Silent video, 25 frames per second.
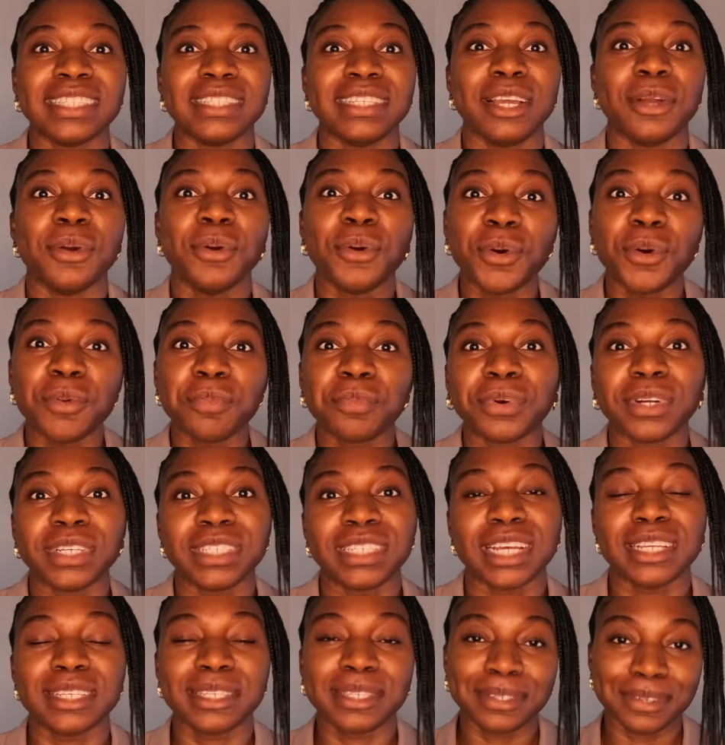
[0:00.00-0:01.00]
The whole
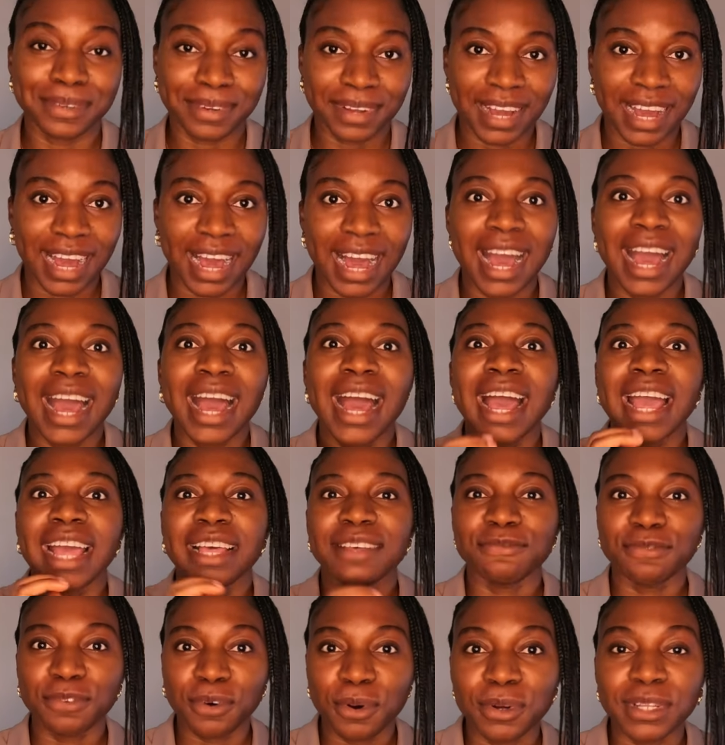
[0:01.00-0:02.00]
process took her
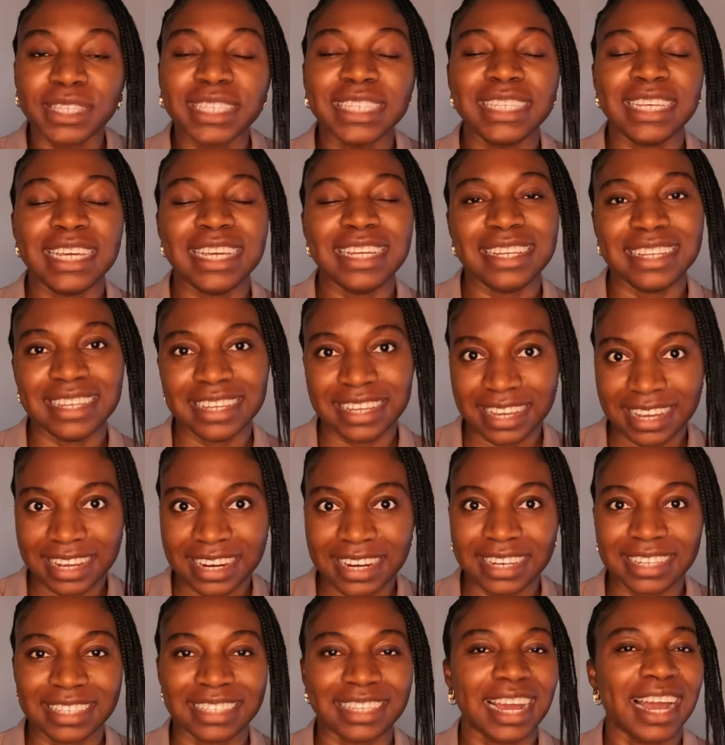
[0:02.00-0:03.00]
fourteen
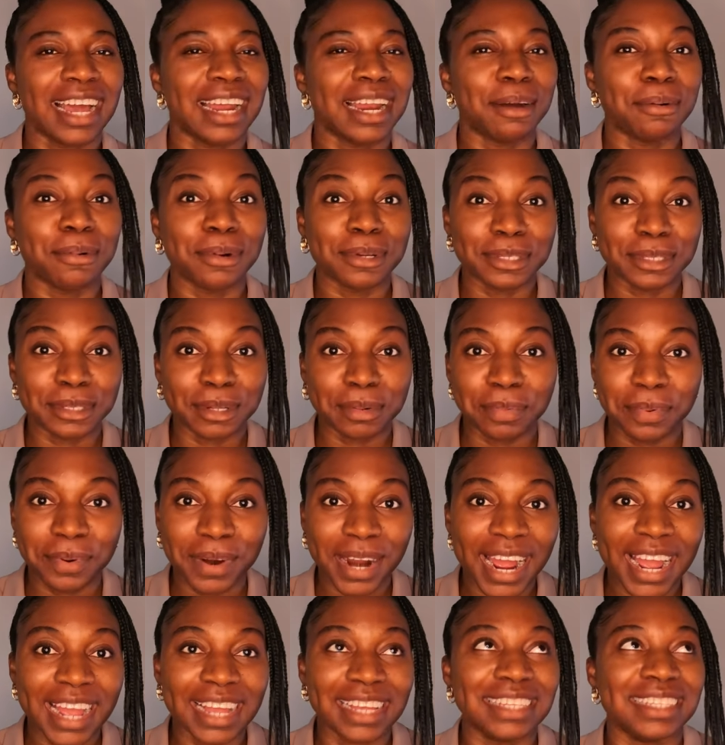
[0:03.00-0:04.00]
years, and I was
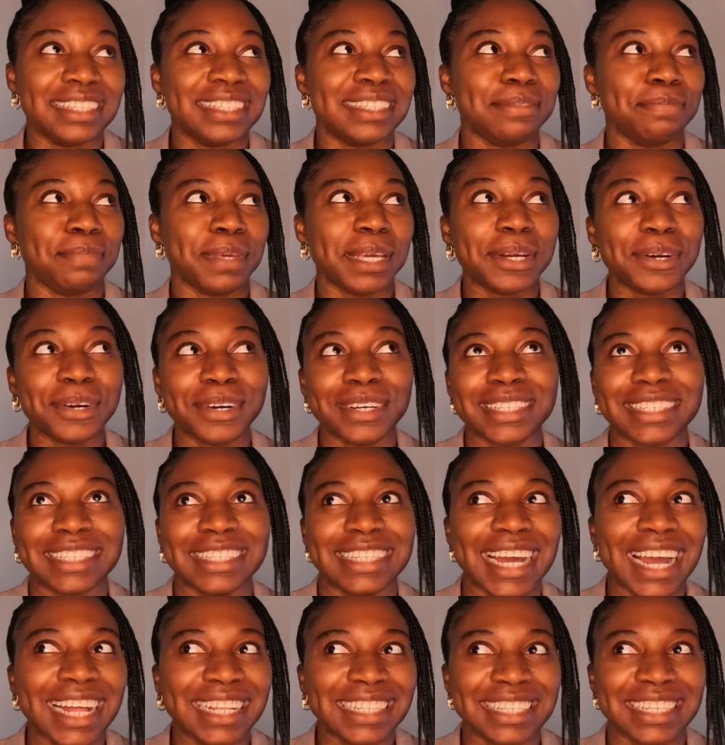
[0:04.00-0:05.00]
surprised
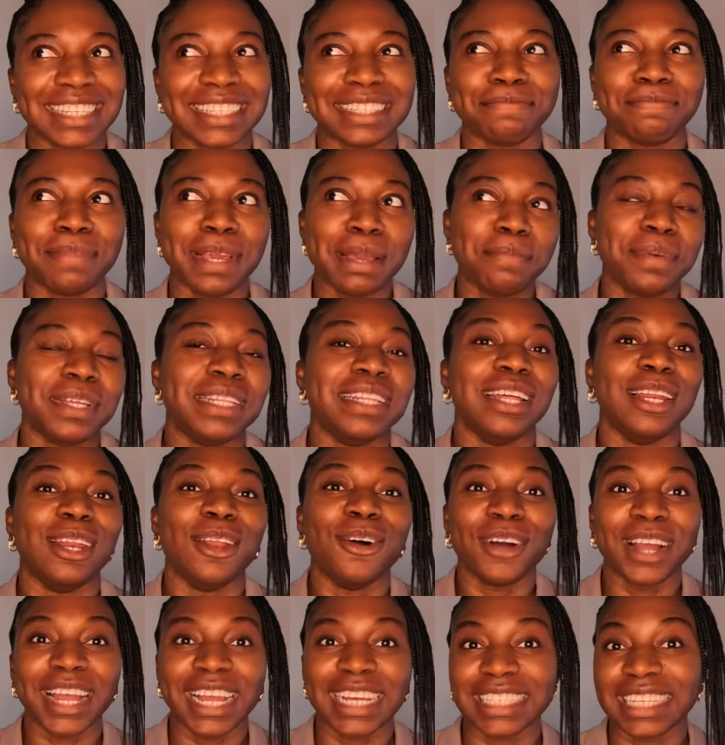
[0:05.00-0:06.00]
because that is maybe the
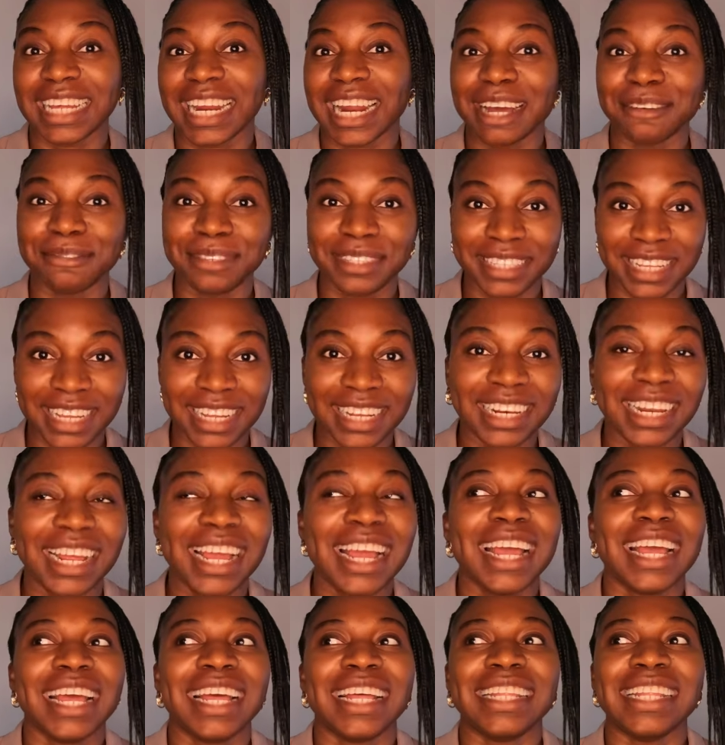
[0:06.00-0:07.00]
longest that I've seen
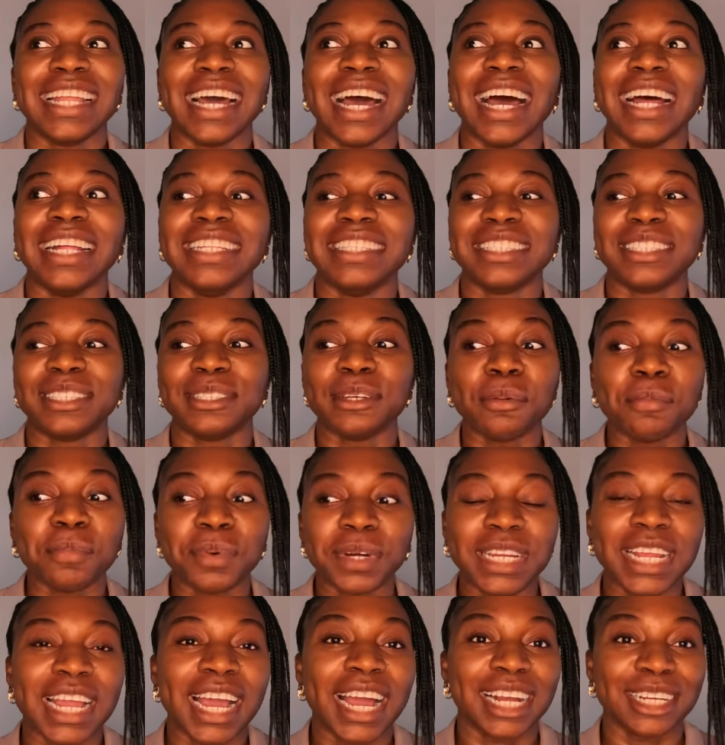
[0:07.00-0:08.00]
that
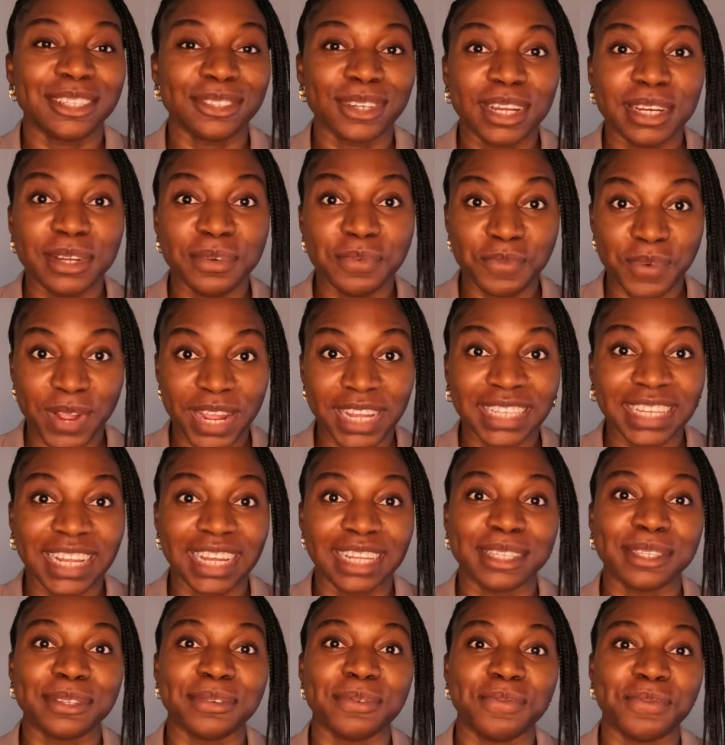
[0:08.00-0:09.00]
somebody actually
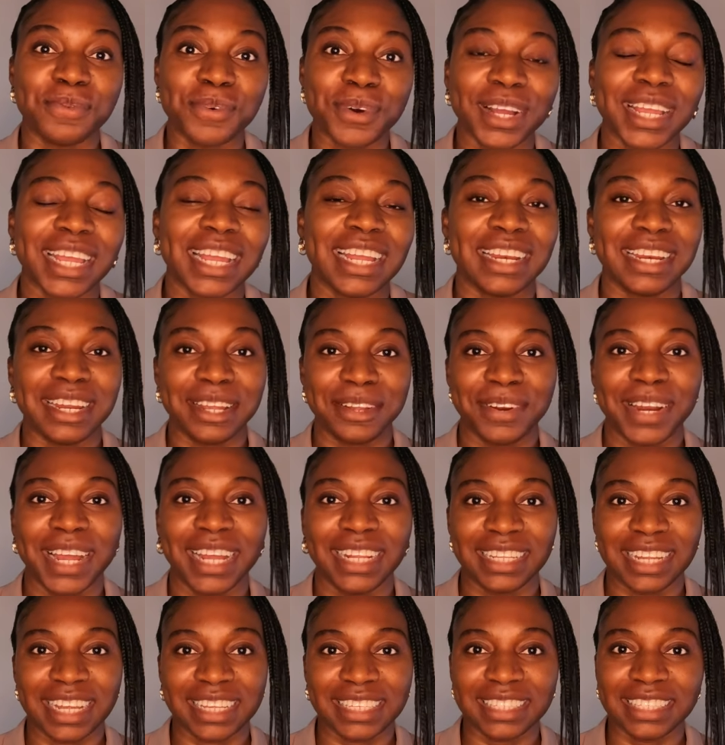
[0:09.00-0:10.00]
waited to work in the
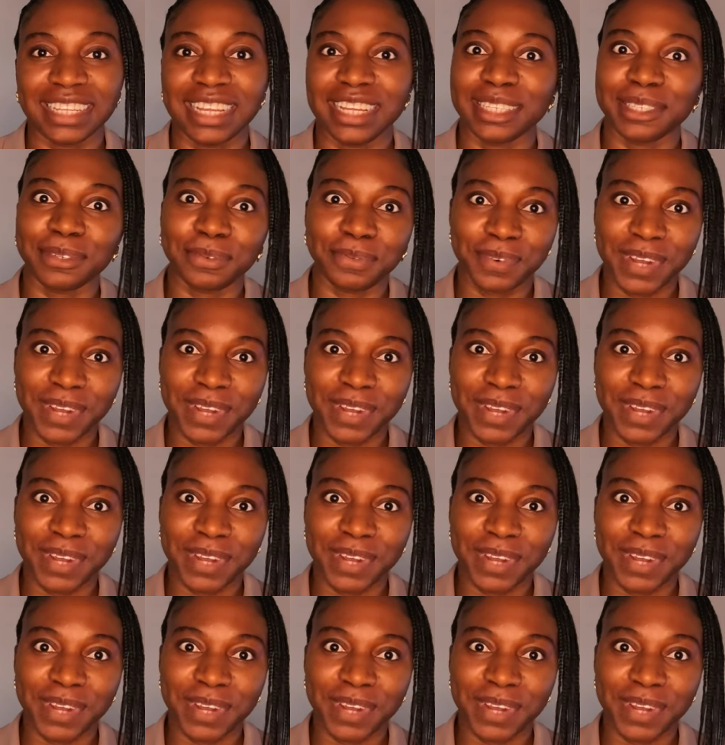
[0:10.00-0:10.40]
United States.